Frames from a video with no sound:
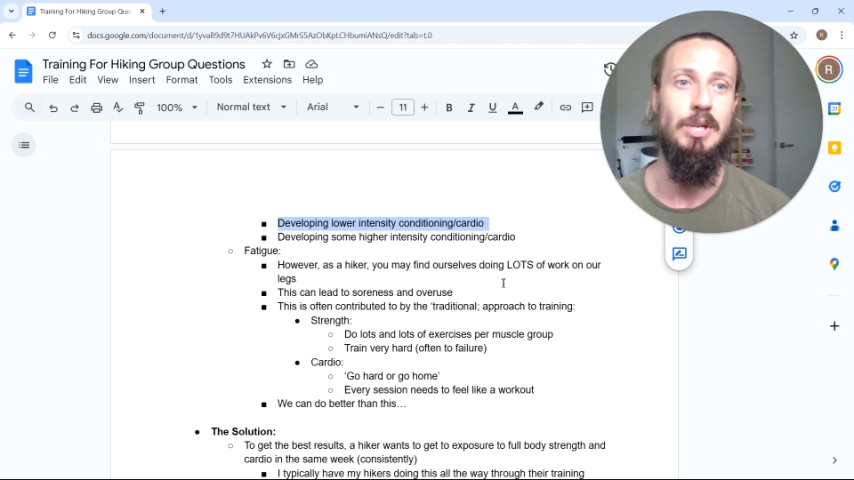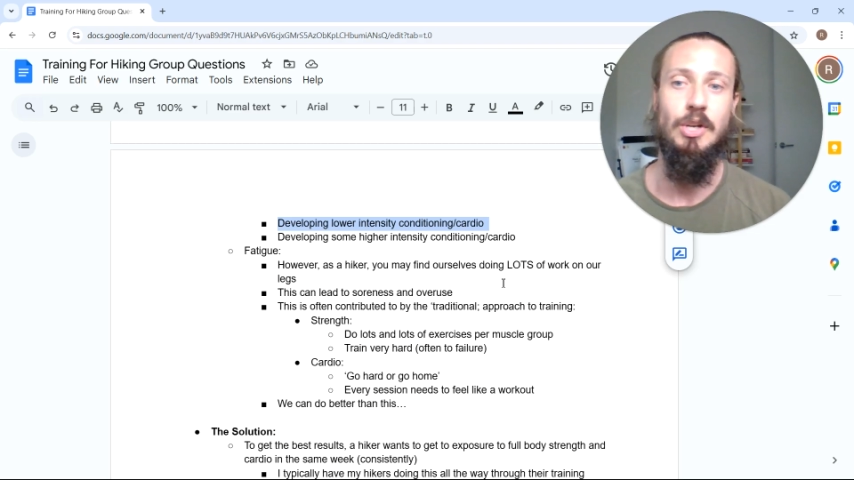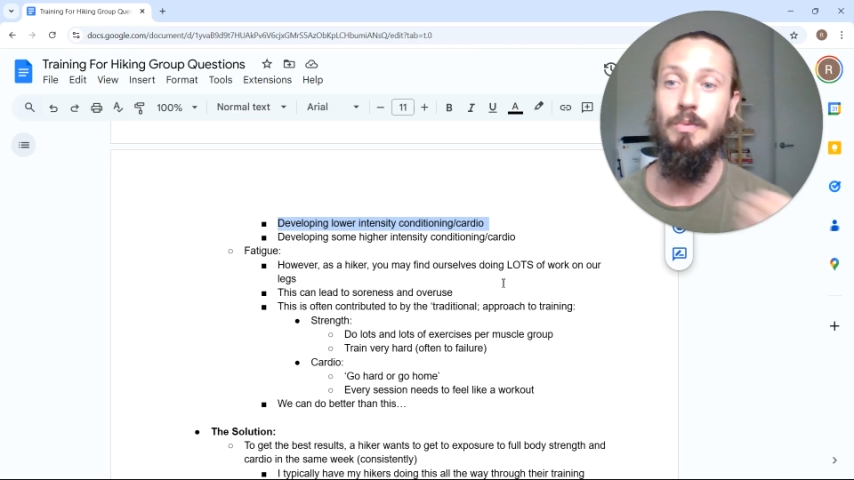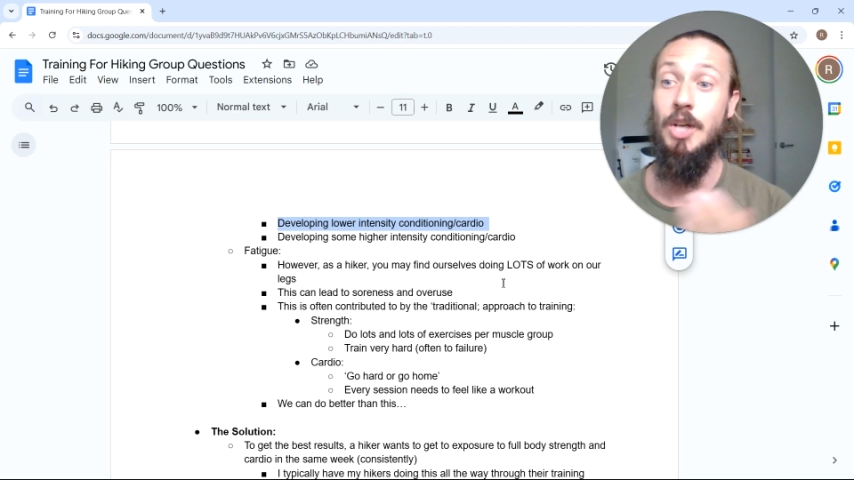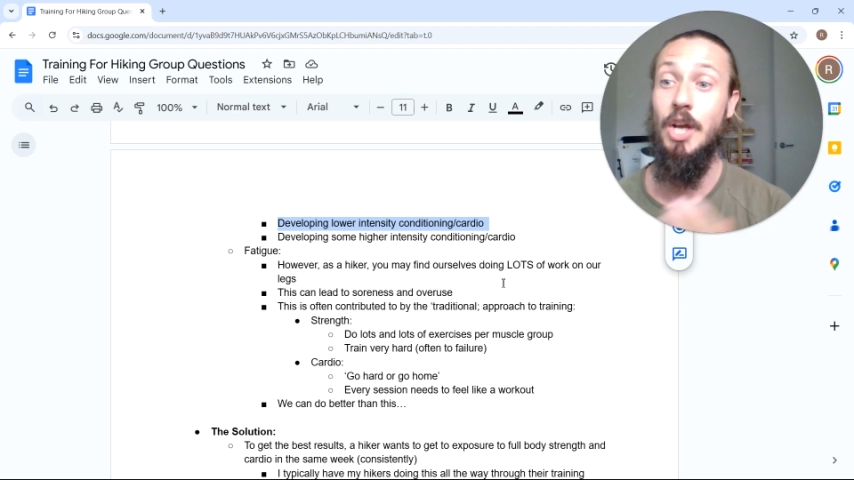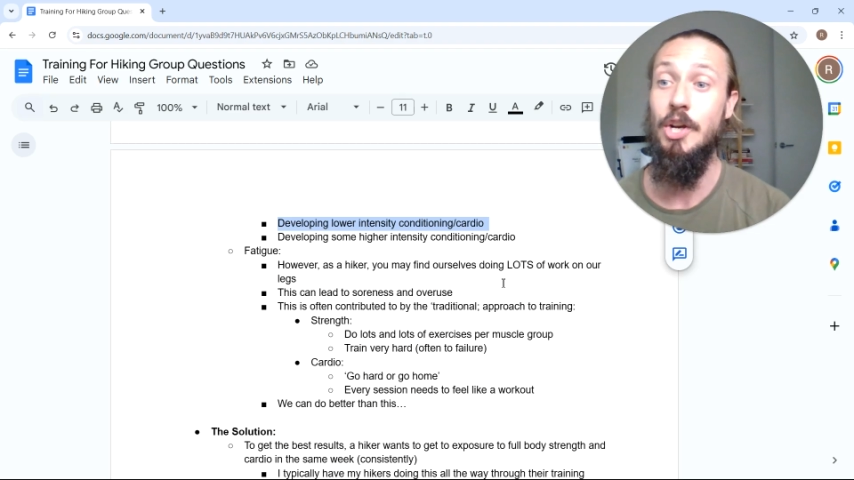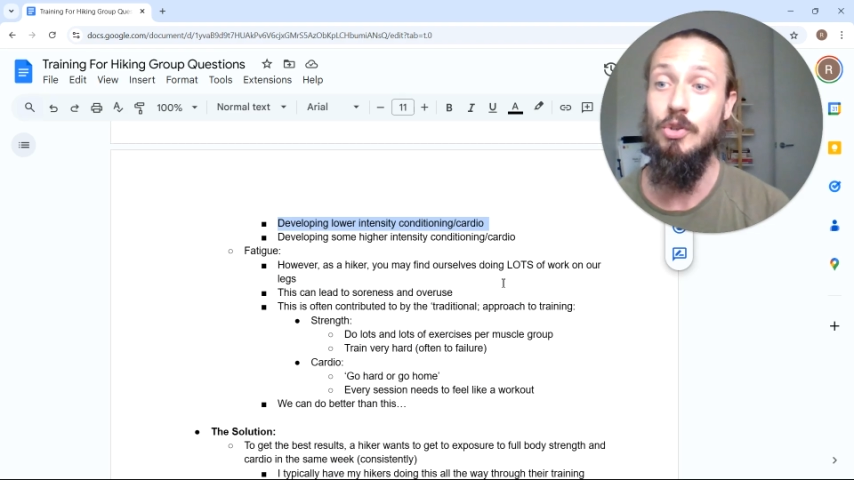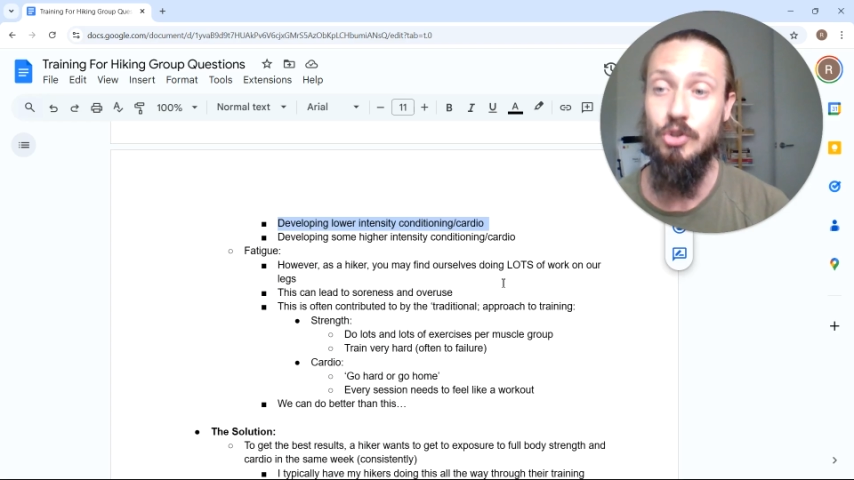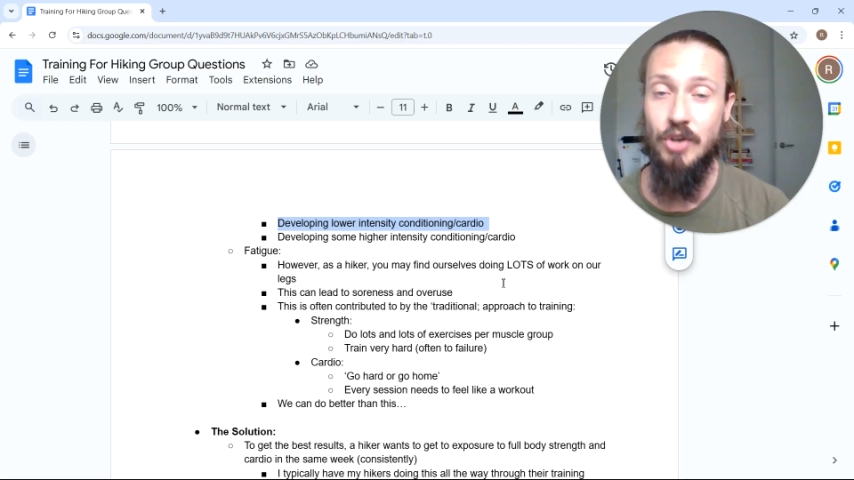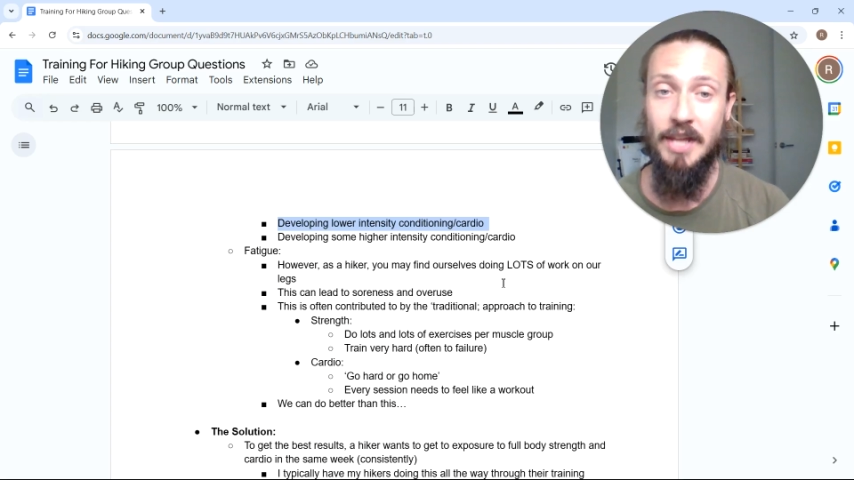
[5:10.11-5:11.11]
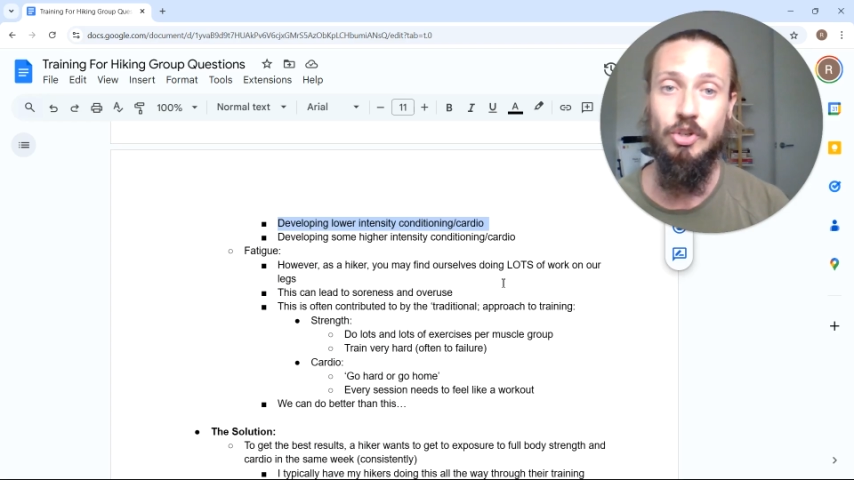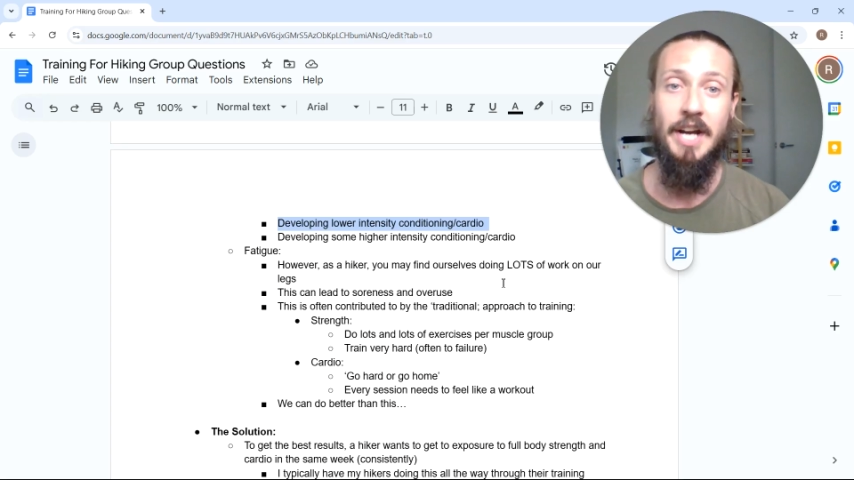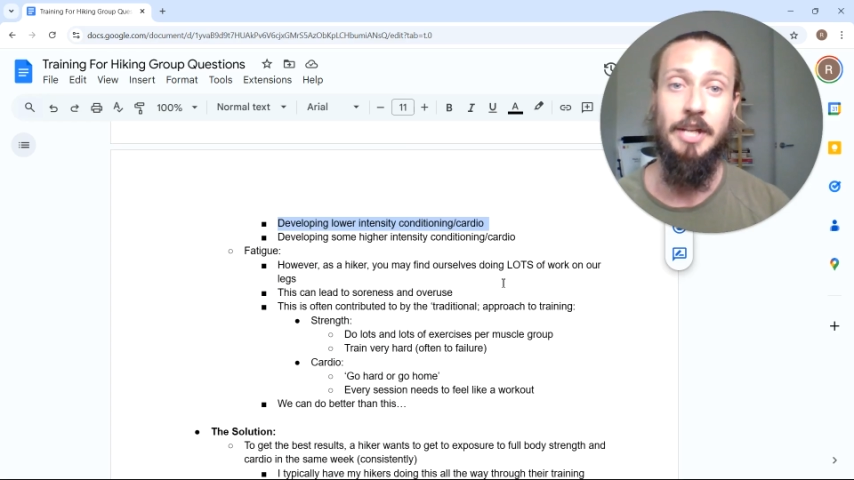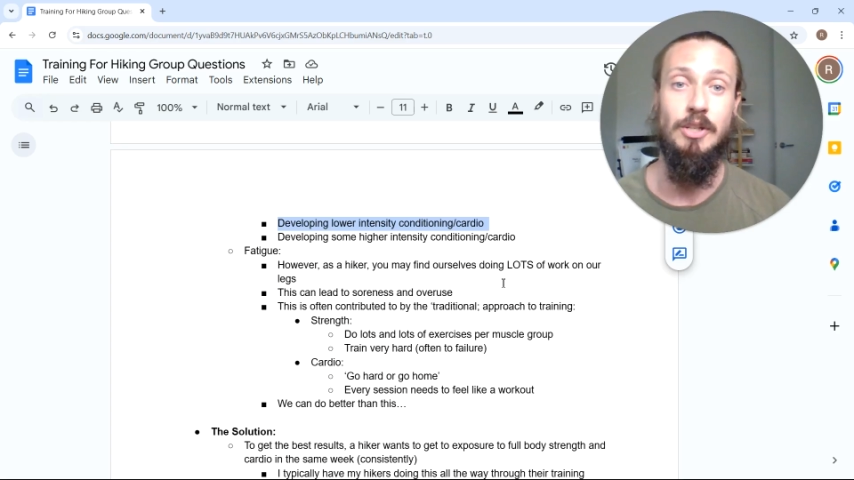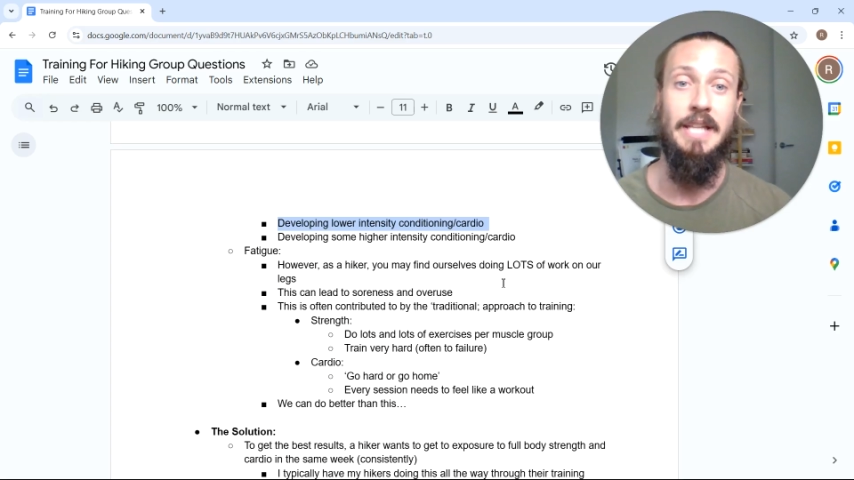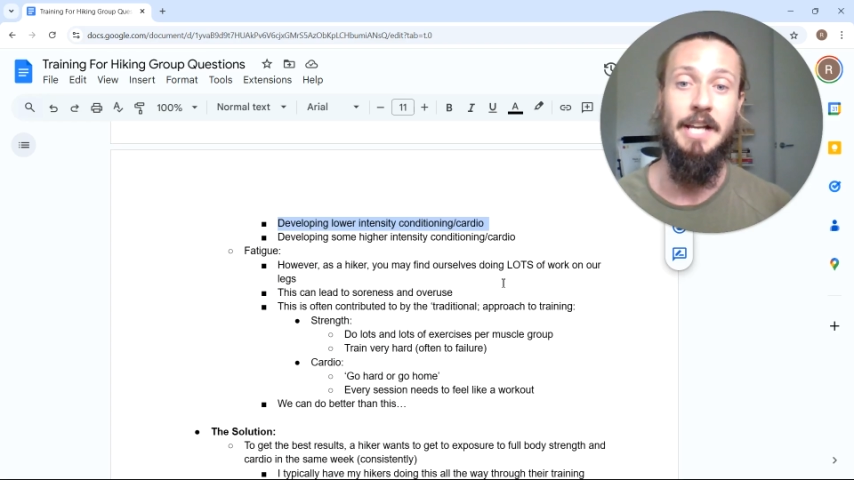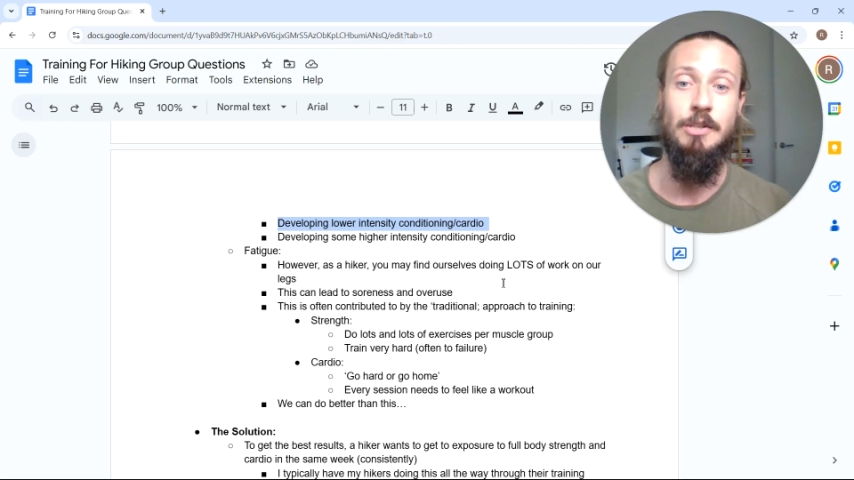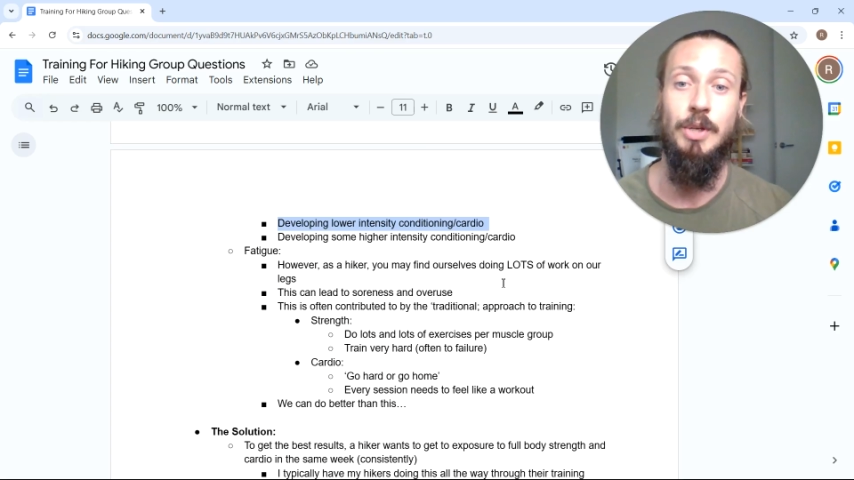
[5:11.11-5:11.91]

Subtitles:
because we're going to do strength training on legs.